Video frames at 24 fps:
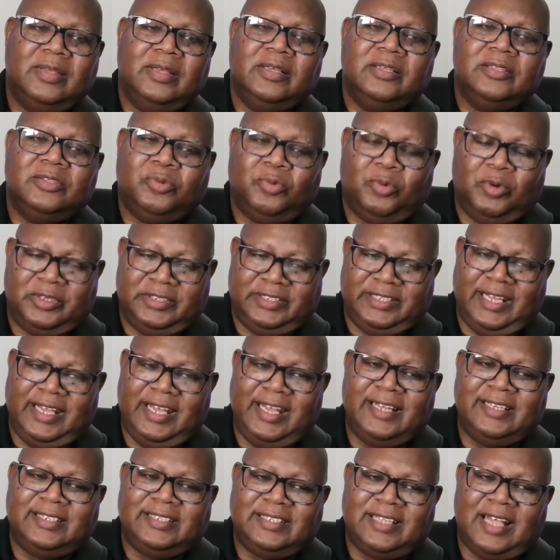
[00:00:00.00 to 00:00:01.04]
towards the
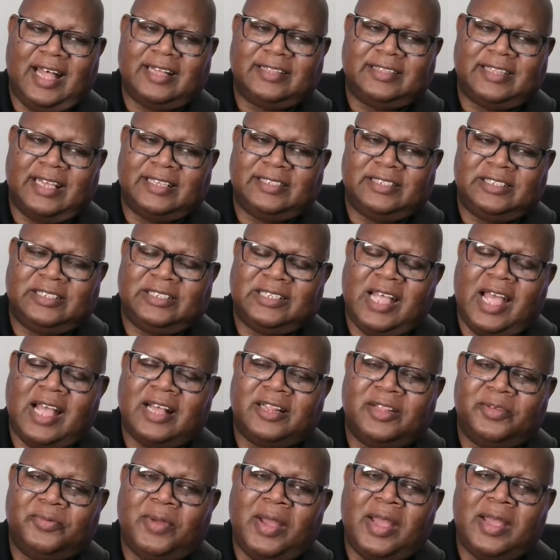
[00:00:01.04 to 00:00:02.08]
headstock. That's
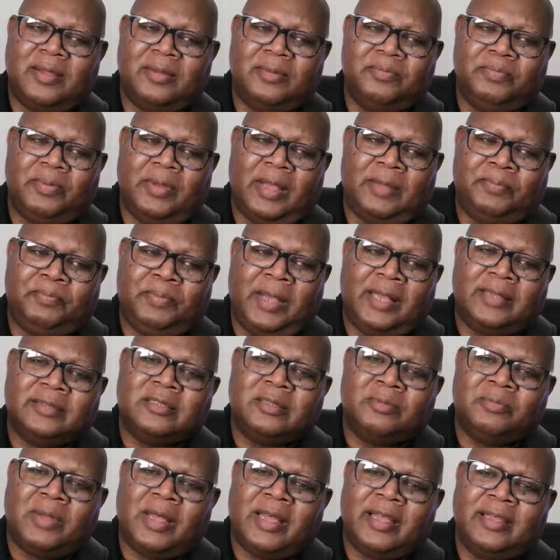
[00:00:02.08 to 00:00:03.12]
exactly right,
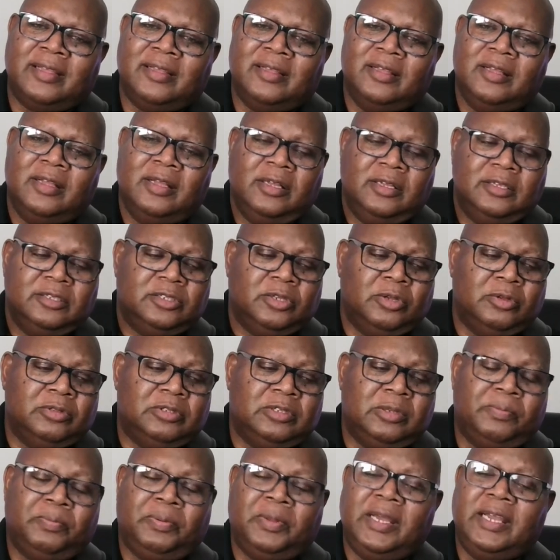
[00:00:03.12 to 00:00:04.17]
Pastor Mike. So
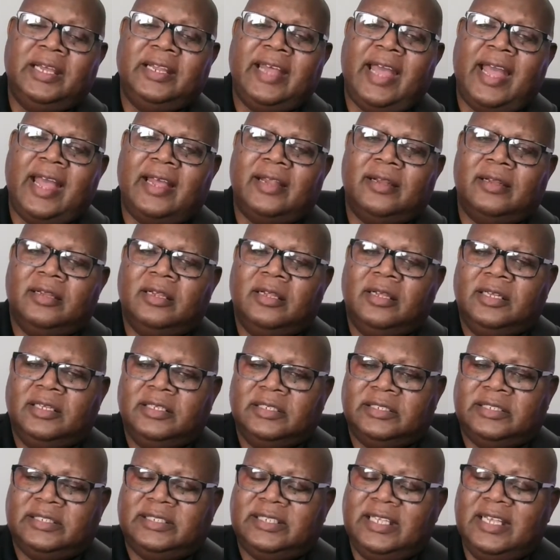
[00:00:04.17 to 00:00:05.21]
to play that
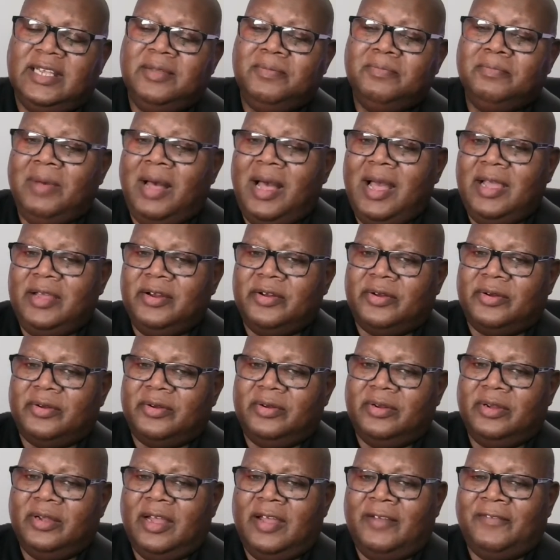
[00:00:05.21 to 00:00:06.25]
C
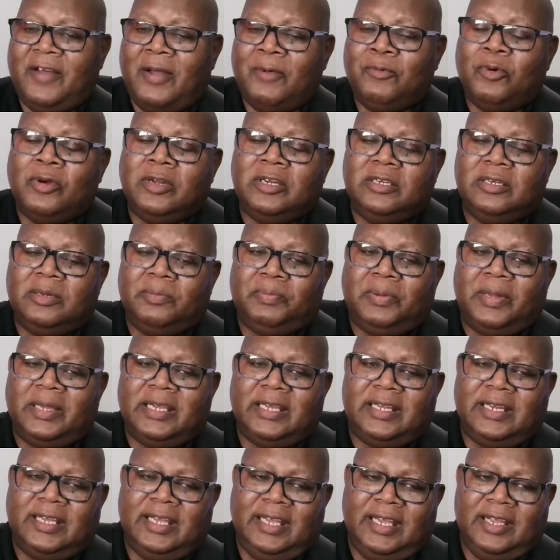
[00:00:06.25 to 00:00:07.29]
minor, if I wanted to play
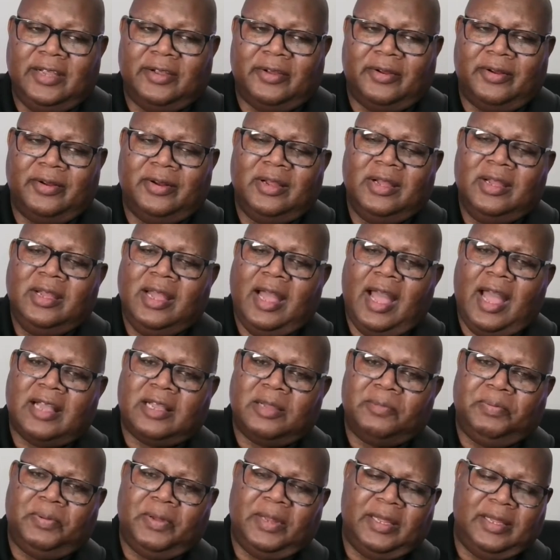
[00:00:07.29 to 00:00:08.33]
it here, I
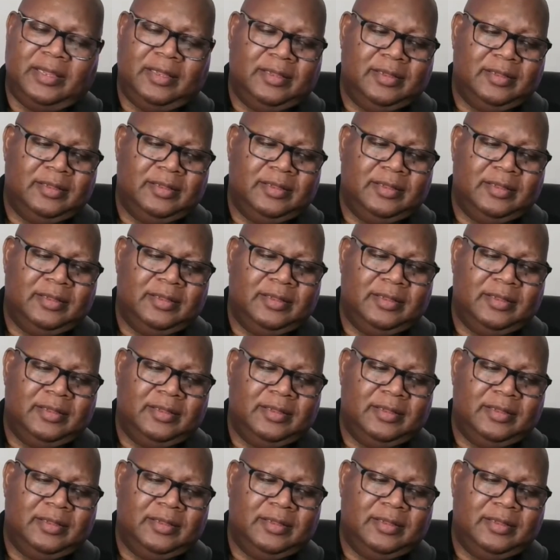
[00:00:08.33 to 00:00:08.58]
can play